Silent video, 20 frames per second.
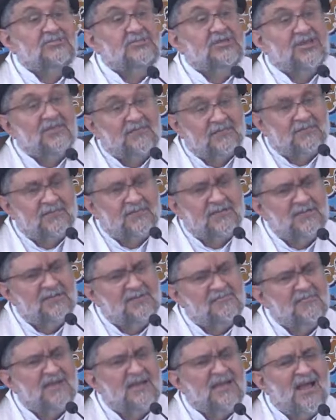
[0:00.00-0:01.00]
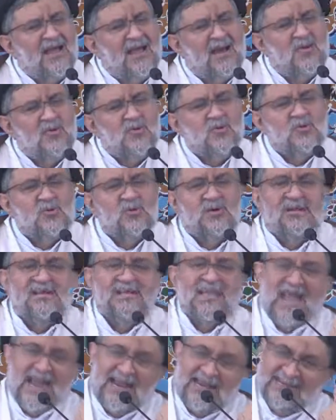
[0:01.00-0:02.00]
give, but how you
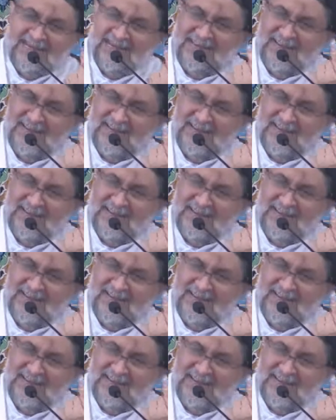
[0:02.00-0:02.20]
react.